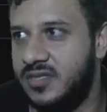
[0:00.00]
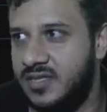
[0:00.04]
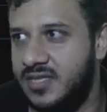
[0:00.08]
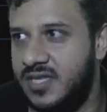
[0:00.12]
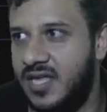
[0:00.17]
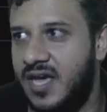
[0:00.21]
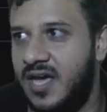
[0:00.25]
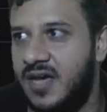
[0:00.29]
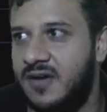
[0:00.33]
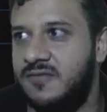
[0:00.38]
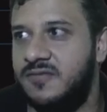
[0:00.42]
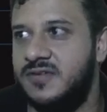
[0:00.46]

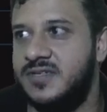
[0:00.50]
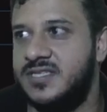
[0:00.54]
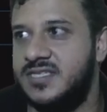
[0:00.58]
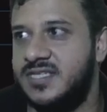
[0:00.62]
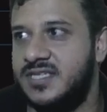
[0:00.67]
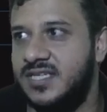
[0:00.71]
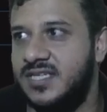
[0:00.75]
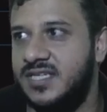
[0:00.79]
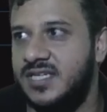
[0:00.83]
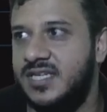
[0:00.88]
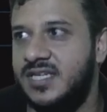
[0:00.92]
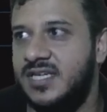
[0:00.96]
There was
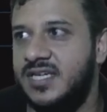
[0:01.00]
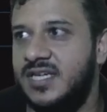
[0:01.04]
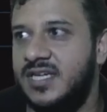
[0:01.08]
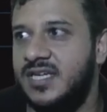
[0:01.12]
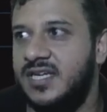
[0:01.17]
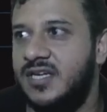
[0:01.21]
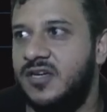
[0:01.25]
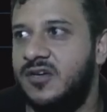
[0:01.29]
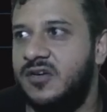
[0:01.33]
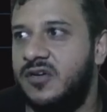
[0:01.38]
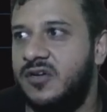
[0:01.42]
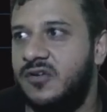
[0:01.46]
a
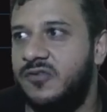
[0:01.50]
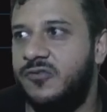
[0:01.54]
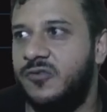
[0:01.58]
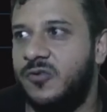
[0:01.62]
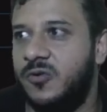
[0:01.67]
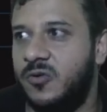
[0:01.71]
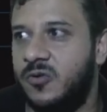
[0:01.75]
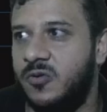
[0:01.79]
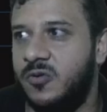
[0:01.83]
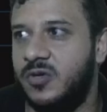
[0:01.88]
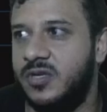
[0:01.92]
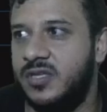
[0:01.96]

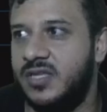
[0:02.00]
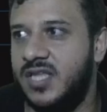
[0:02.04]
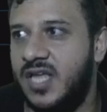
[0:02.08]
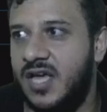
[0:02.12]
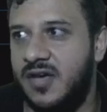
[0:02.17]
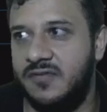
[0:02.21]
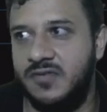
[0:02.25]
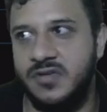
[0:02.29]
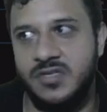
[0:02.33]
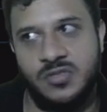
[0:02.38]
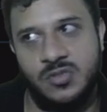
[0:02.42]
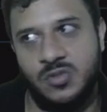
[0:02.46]
4.
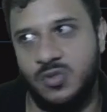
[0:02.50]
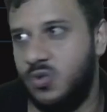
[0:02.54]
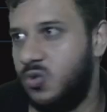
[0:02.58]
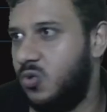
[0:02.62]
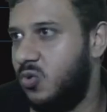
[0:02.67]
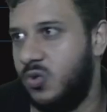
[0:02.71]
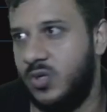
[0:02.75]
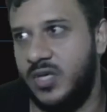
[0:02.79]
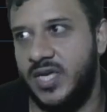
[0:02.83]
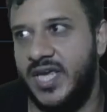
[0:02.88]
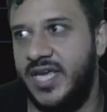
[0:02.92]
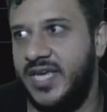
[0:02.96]
There was
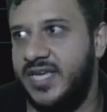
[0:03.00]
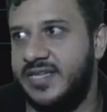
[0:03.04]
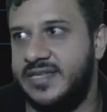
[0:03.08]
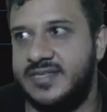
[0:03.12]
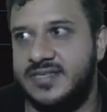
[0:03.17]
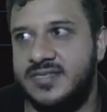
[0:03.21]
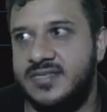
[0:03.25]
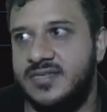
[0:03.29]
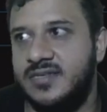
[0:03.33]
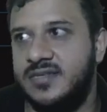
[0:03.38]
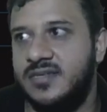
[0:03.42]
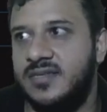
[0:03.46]
no
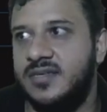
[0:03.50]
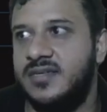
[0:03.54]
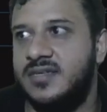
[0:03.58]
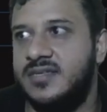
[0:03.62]
8s.